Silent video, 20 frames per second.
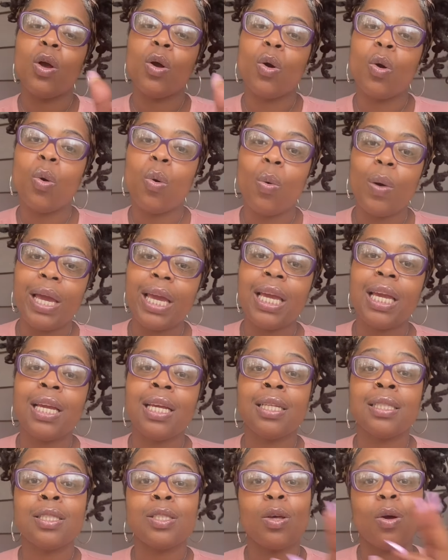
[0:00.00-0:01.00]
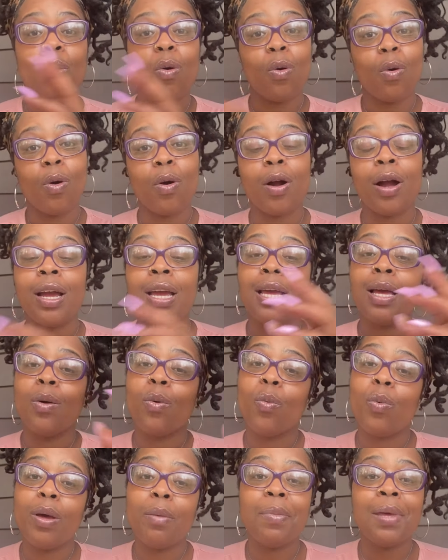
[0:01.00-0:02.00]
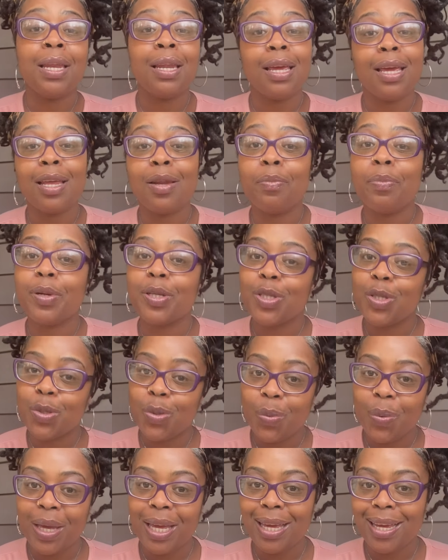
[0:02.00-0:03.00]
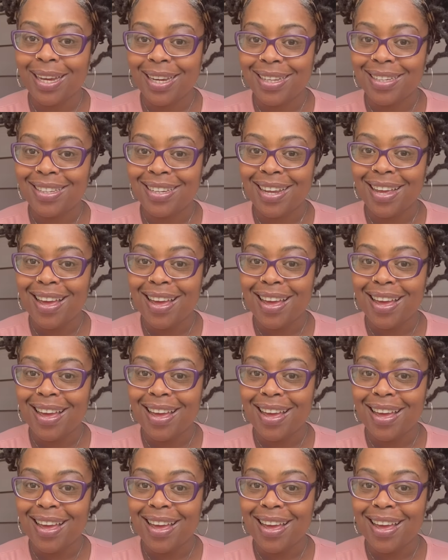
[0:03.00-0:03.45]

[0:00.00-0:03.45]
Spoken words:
queens, or women in between.